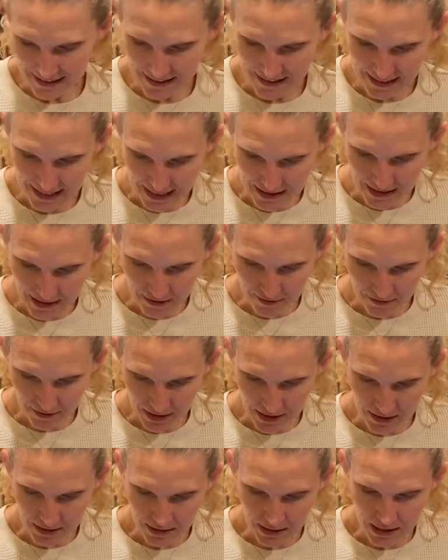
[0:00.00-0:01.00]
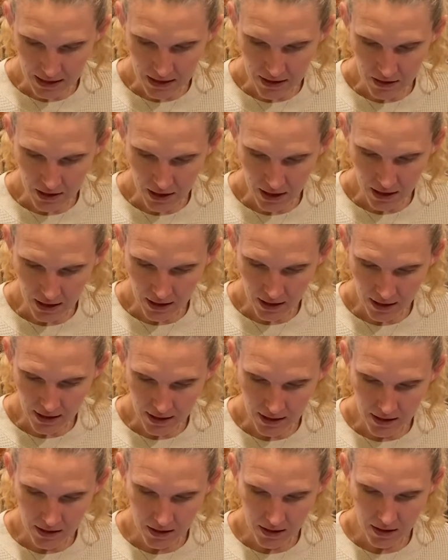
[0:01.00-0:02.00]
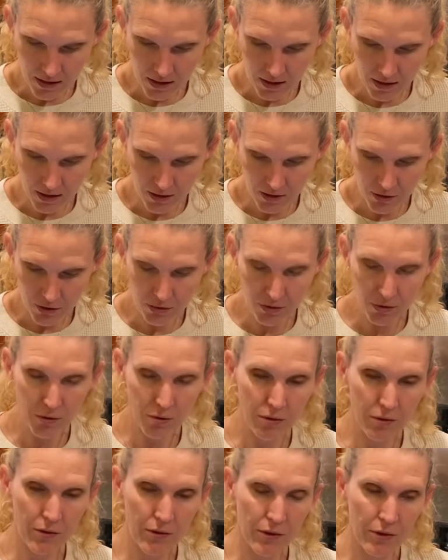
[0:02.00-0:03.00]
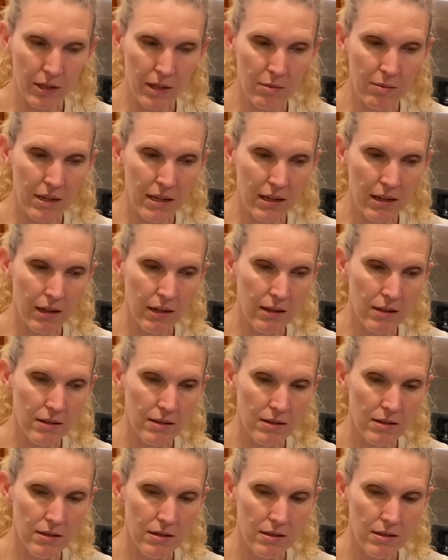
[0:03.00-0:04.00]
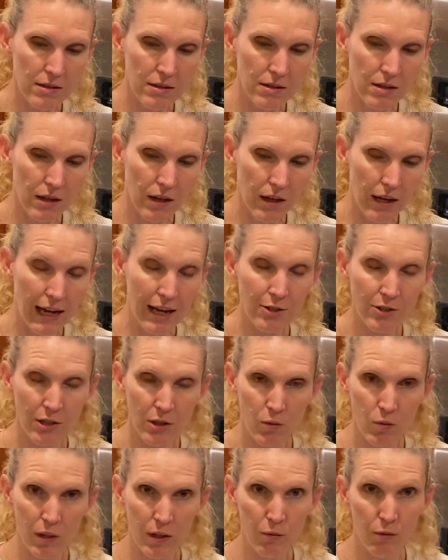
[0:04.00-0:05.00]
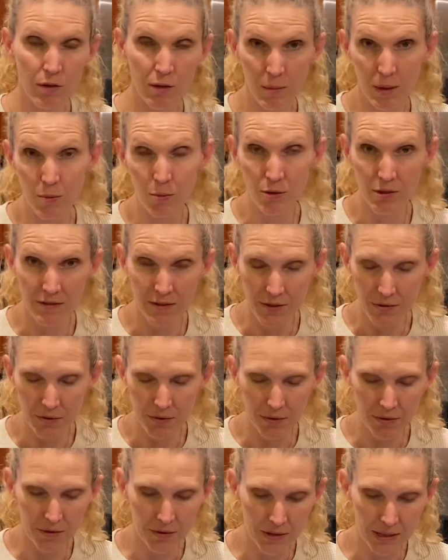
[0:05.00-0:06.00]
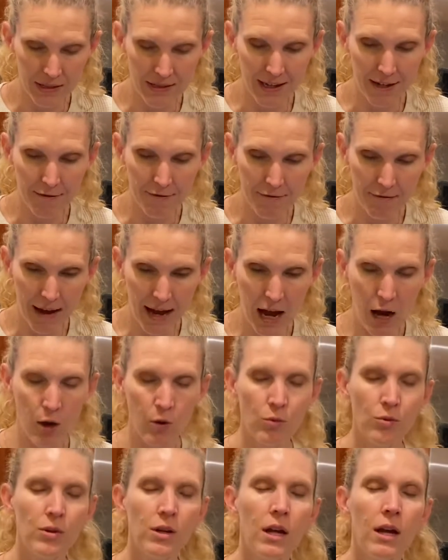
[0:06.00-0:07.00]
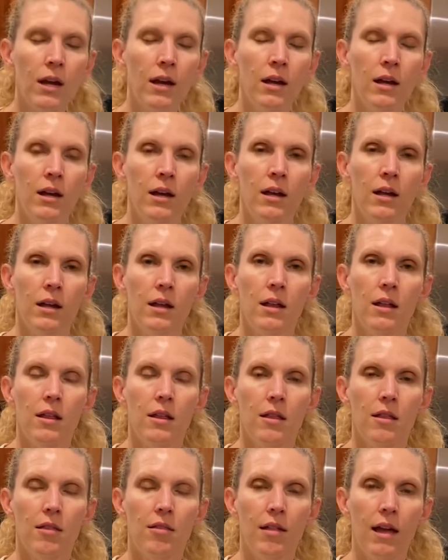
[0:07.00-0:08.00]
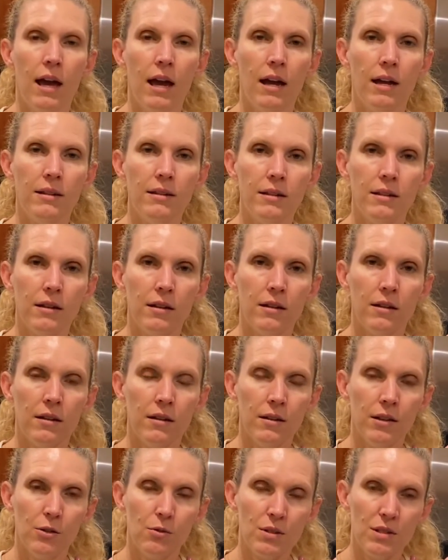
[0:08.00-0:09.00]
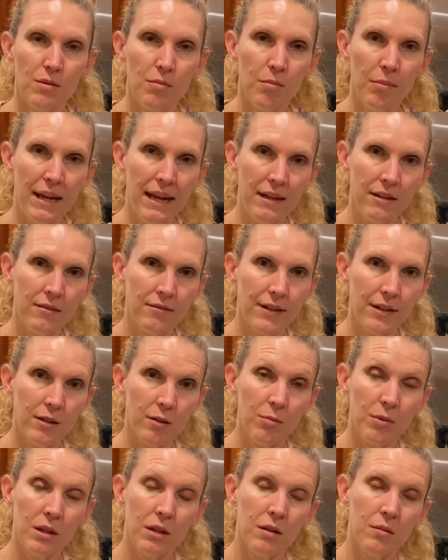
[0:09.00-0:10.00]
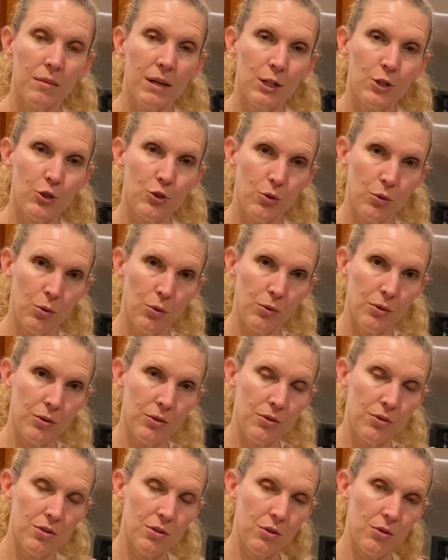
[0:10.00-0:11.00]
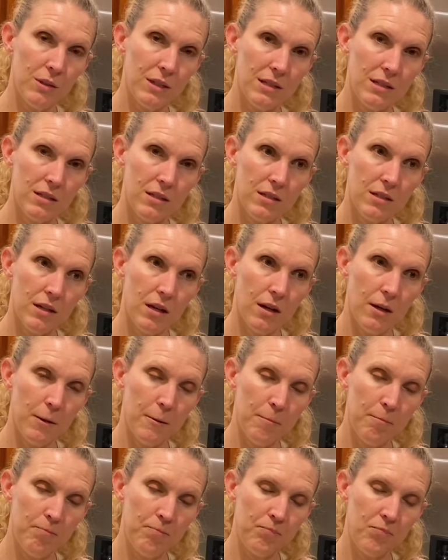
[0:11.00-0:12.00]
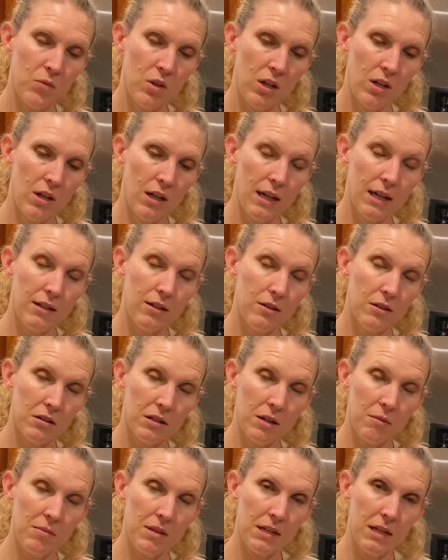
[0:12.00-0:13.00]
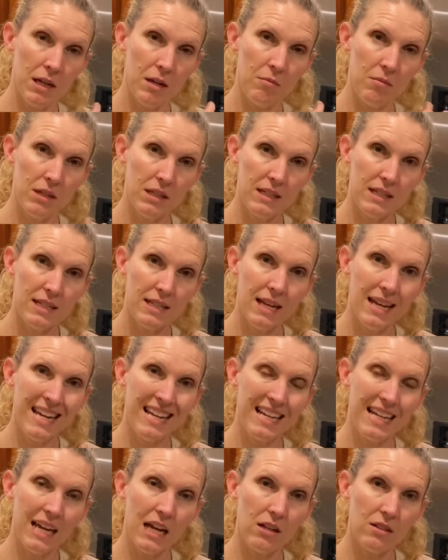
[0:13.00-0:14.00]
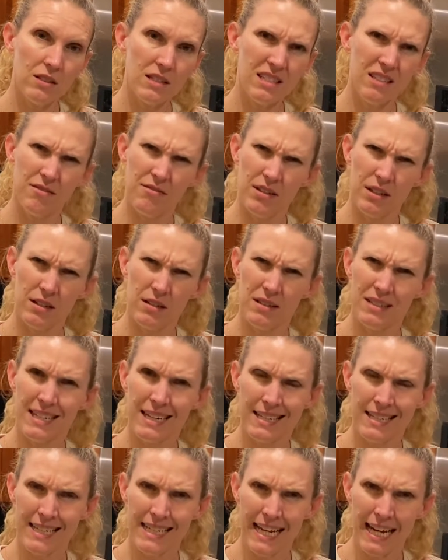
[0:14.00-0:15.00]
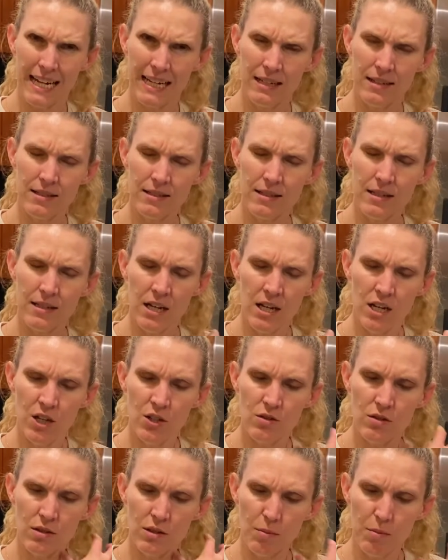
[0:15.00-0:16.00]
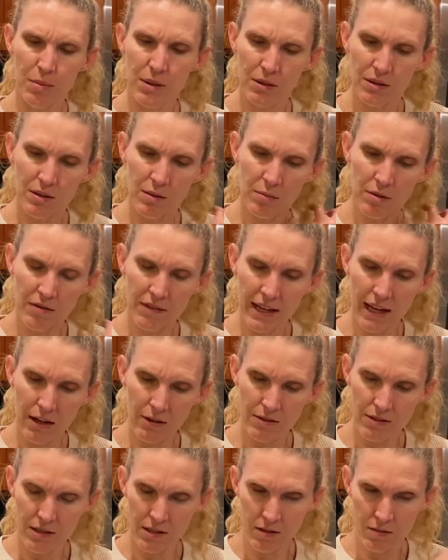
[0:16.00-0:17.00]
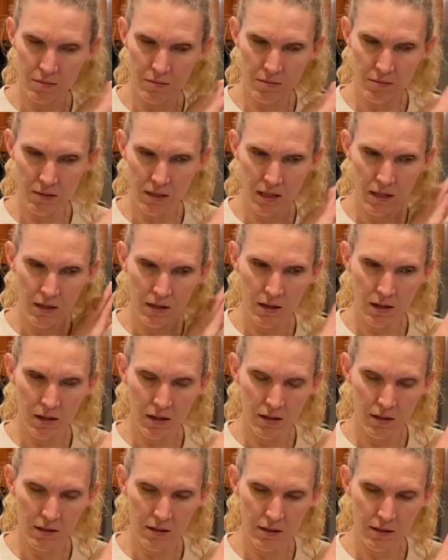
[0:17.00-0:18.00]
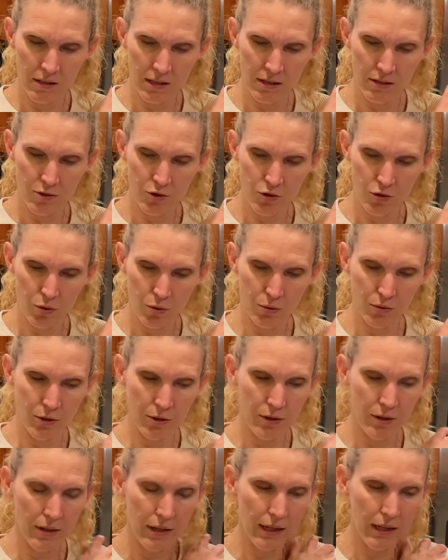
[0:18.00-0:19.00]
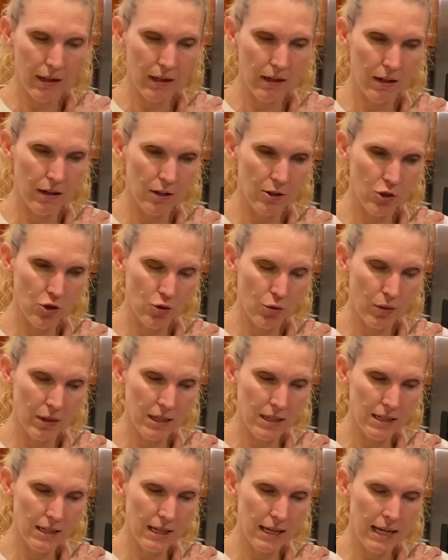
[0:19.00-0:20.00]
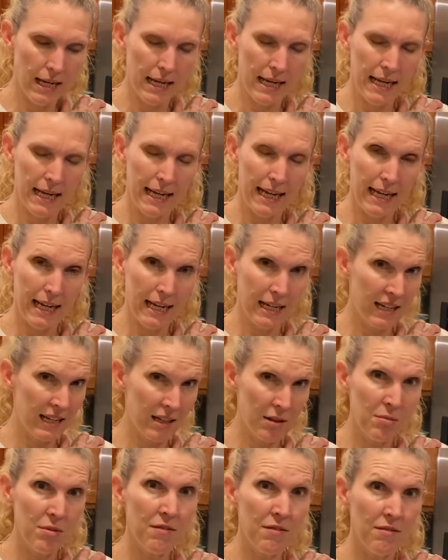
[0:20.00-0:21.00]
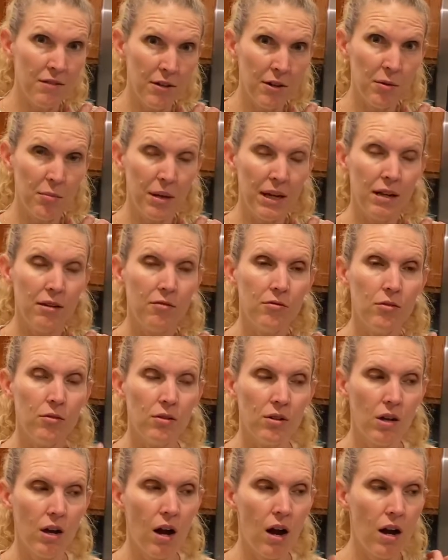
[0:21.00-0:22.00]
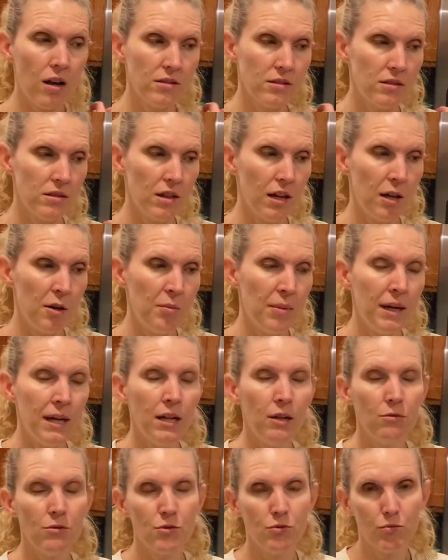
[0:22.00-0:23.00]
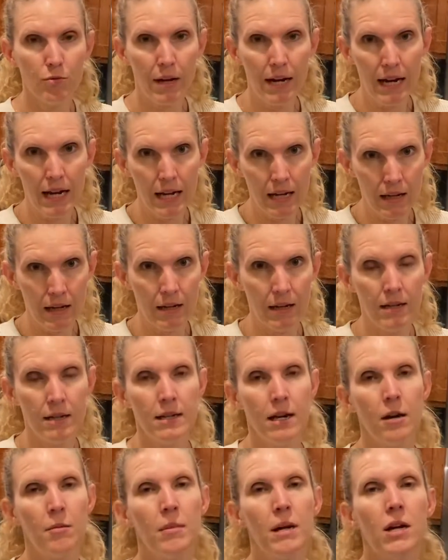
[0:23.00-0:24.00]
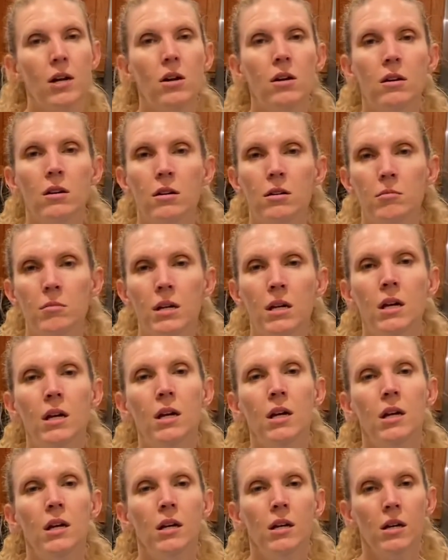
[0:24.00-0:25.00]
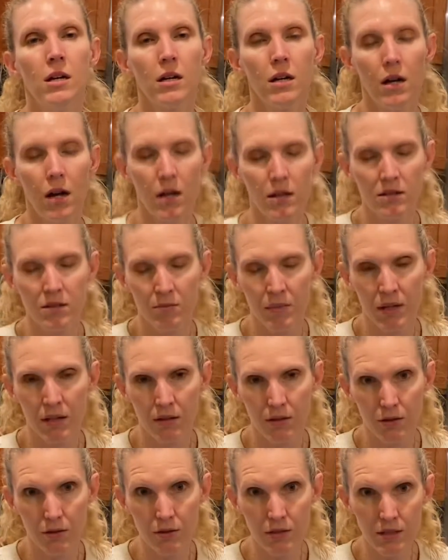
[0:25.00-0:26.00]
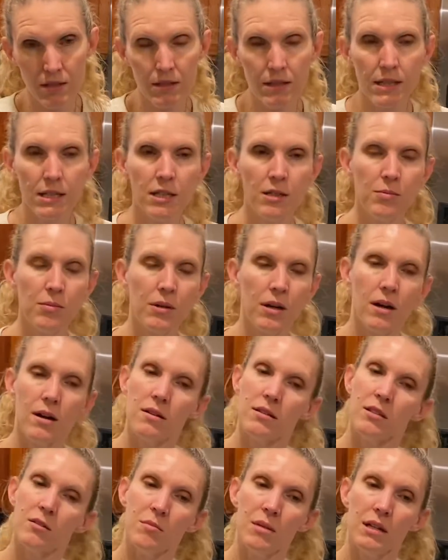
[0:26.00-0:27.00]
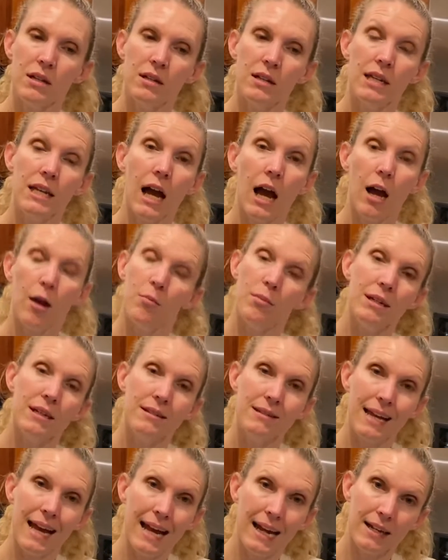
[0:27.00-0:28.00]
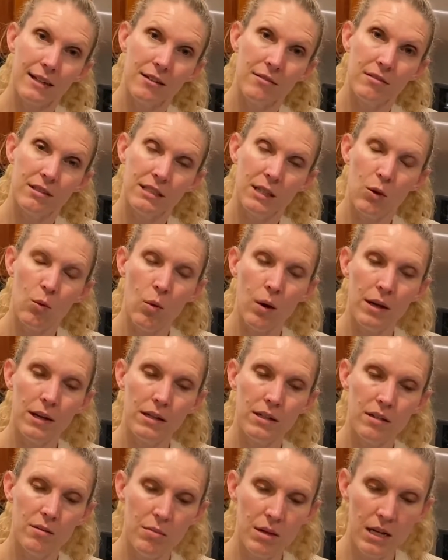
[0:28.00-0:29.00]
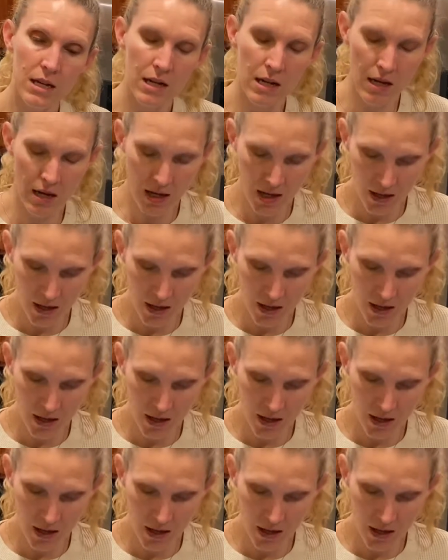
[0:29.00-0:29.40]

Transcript: And then finally, I do the Whole30 because actually in one of my previous Whole30s, I found that there was some pain developing in my shoulder. So it's, I had to look up the name, but it's calcific tendonitis. So it's buildup of calcium in the shoulder joint, and it can be very painful, causes a lot of pain. It was radiating down my arm, causing me to lose sleep, causing me to not be as active as I wanted to be.